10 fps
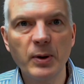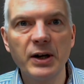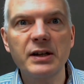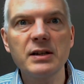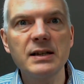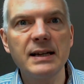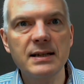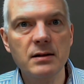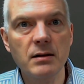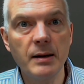but it doesn't
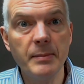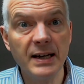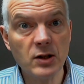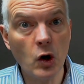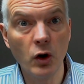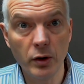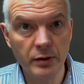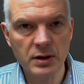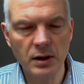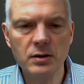necessarily mean it's all the
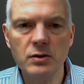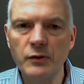results.